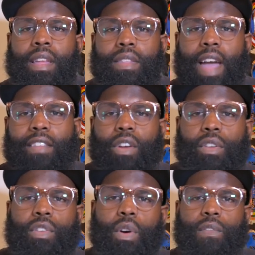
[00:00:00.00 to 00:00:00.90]
That's
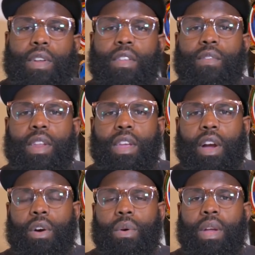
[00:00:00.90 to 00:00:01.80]
going to do it for this
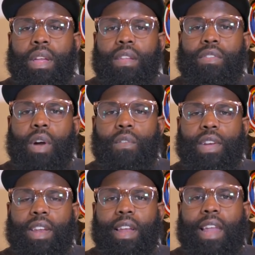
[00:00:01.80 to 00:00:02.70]
video. Don't
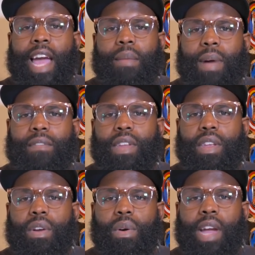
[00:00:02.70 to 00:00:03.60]
forget to like my
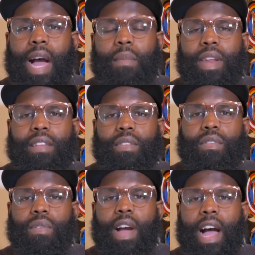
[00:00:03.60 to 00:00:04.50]
video, comment, and
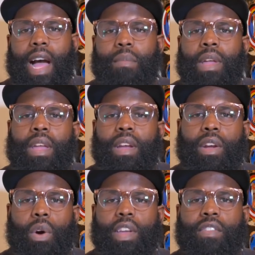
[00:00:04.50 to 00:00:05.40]
subscribe.
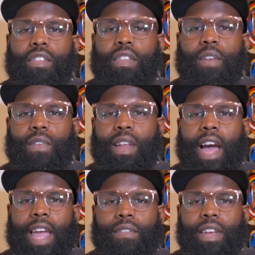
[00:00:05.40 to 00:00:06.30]
Go get yourself a
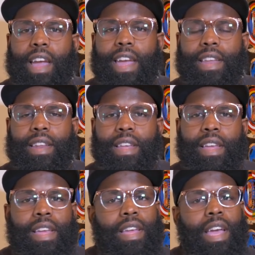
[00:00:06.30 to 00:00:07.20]
life gain.
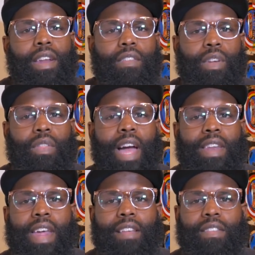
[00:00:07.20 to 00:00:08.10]
And until
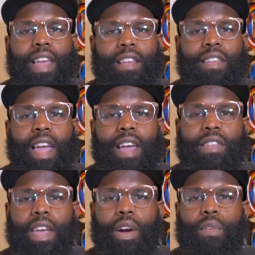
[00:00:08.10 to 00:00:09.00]
that next sexy as
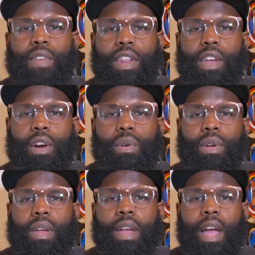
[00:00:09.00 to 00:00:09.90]
hell video,
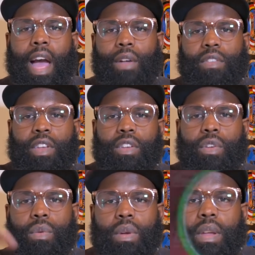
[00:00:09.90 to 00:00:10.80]
I'll see you.